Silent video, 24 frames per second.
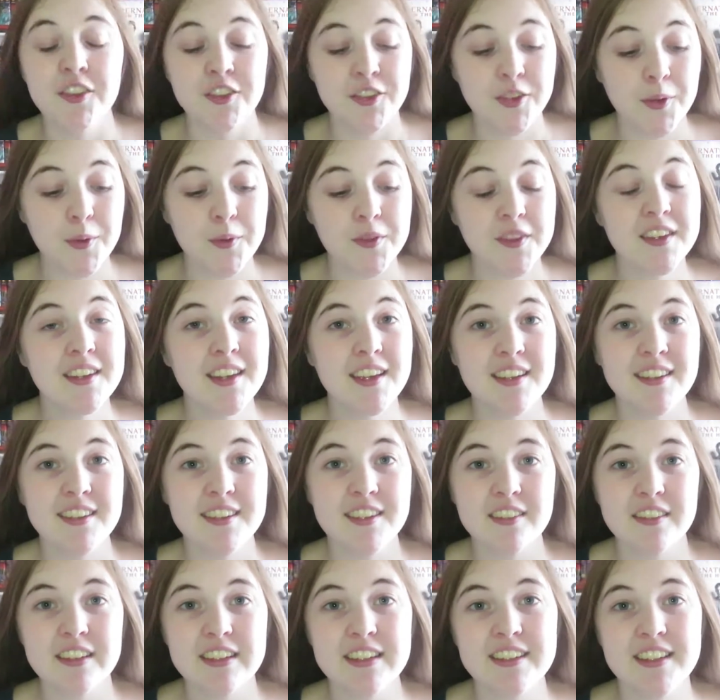So the next
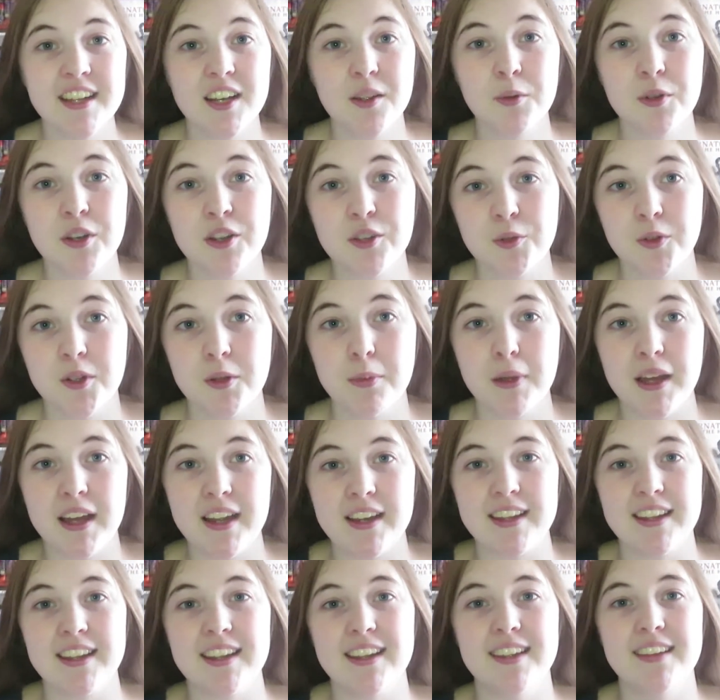series that I want to talk
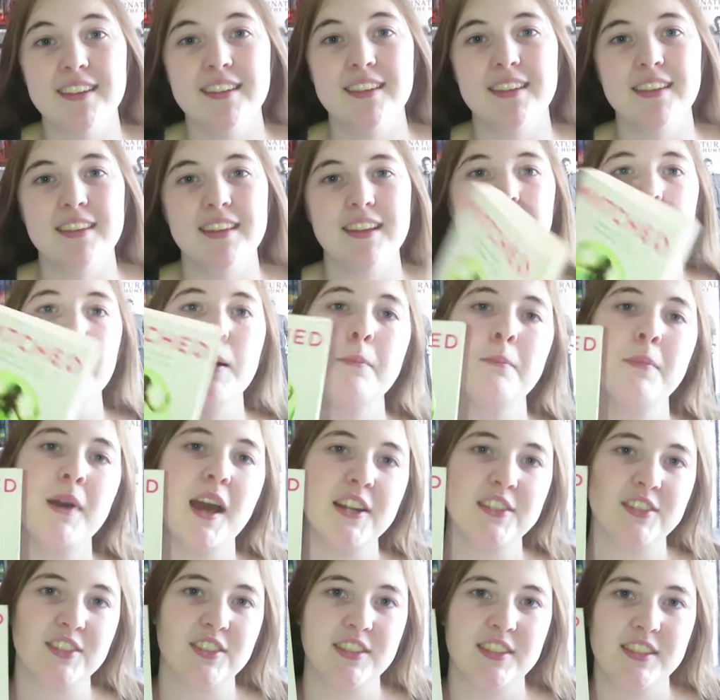about is the
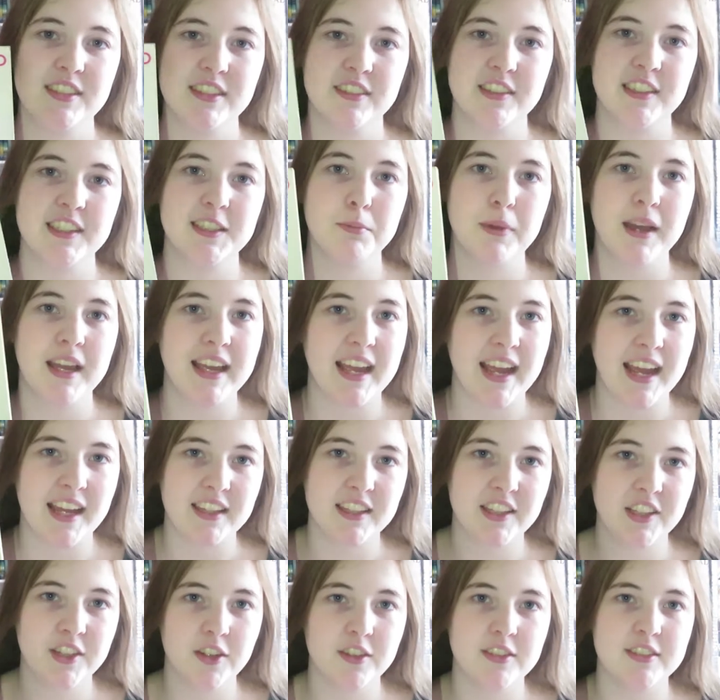Matched series by
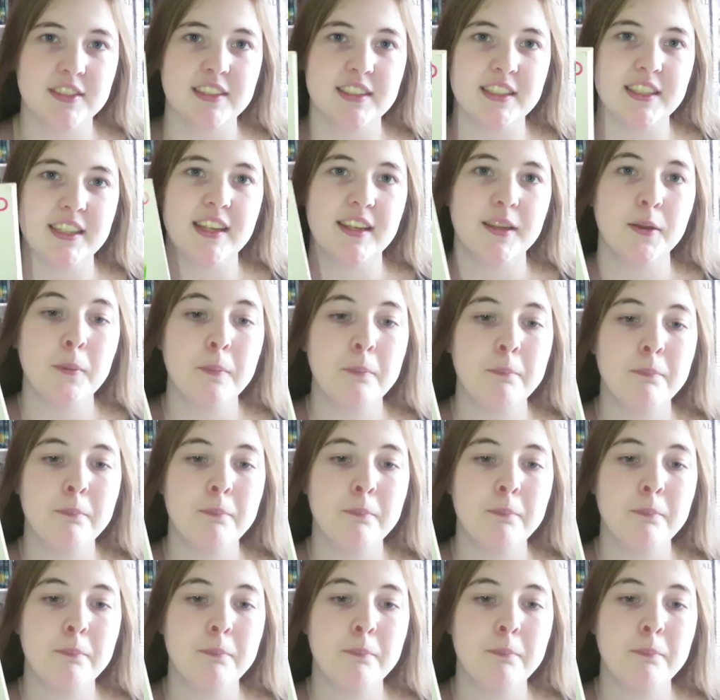Ali Condé.